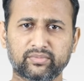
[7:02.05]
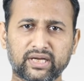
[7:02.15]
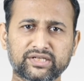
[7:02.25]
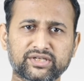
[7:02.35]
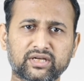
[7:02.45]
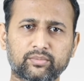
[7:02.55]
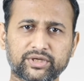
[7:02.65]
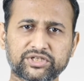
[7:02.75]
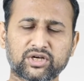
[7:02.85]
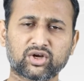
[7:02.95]
managing a
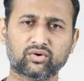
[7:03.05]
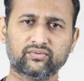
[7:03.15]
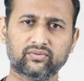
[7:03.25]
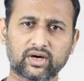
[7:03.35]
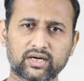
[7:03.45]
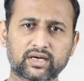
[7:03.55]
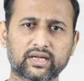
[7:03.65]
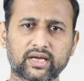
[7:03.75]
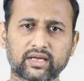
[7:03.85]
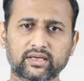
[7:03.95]
patient of heart
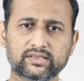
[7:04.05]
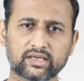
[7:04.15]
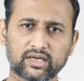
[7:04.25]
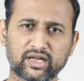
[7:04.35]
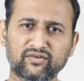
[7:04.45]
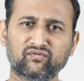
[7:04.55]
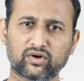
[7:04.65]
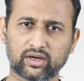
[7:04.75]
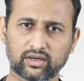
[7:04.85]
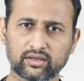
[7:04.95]
attack is a
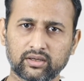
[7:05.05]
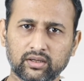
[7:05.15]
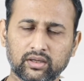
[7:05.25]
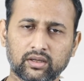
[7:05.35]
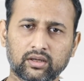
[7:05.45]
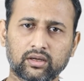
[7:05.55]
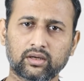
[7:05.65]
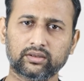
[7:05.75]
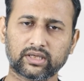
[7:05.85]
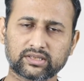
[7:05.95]
teamwork.
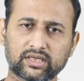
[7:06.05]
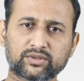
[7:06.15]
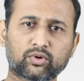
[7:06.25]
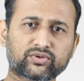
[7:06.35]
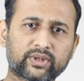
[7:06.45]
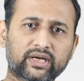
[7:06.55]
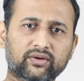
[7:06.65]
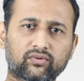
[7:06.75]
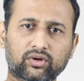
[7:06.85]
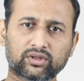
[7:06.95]
There is a responsibility
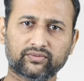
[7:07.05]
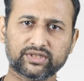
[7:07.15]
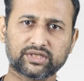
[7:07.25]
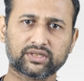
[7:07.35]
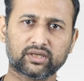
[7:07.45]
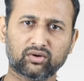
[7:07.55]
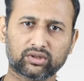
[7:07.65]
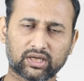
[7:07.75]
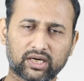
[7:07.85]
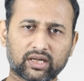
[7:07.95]
for the physician or
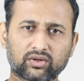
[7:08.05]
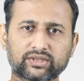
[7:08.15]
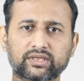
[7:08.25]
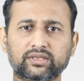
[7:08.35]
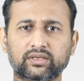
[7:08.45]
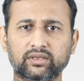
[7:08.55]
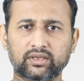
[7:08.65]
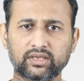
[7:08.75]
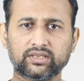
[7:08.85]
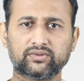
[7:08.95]
the cardiologist,
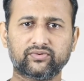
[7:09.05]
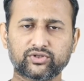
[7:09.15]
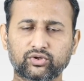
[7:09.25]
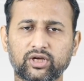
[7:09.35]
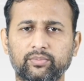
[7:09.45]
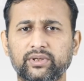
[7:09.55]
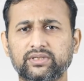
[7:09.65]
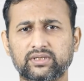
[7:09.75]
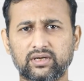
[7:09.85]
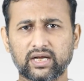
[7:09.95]
his
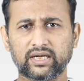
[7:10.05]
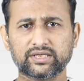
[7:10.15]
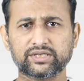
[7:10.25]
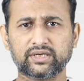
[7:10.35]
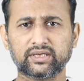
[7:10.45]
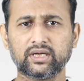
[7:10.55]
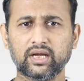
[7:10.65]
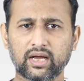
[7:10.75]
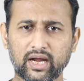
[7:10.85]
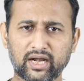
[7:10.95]
physiotherapist, dietitian,
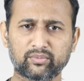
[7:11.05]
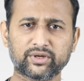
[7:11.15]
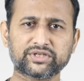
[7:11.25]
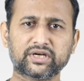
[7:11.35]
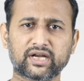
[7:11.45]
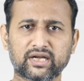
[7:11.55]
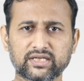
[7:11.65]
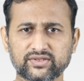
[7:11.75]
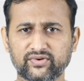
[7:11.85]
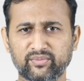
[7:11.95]
and patient and
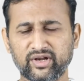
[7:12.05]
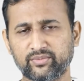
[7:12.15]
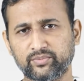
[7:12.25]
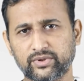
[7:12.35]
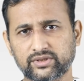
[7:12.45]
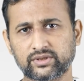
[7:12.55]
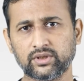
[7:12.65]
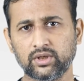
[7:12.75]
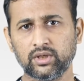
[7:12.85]
his family members.